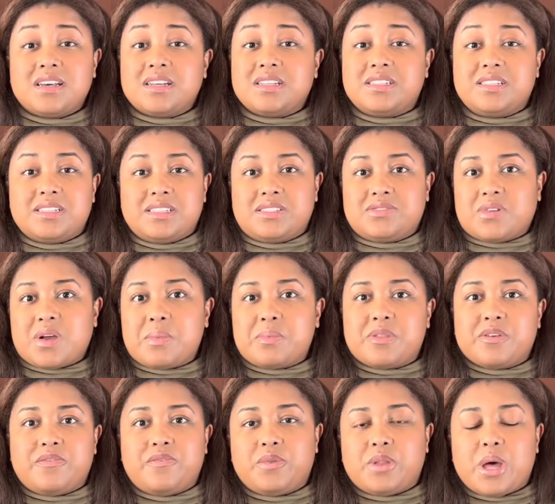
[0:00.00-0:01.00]
disrupt
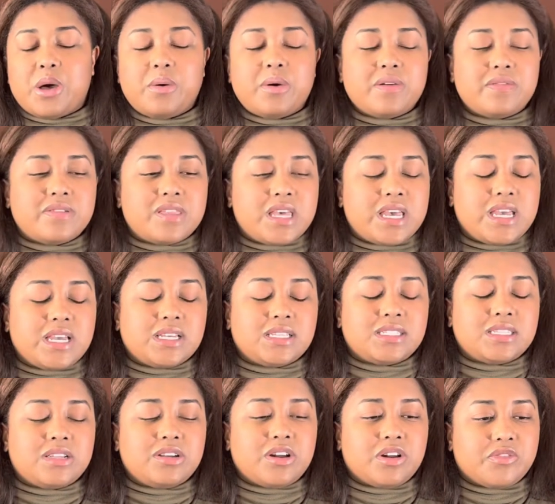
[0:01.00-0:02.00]
the flow of things
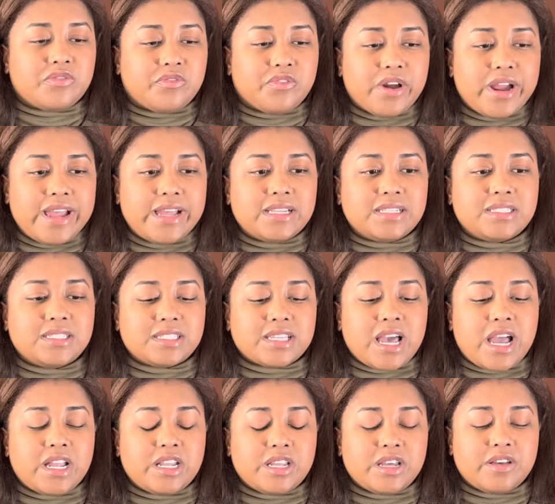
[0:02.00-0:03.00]
and her friends
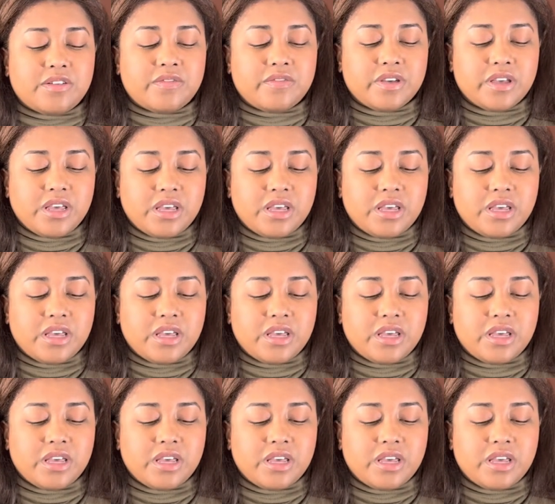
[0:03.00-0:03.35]
kind of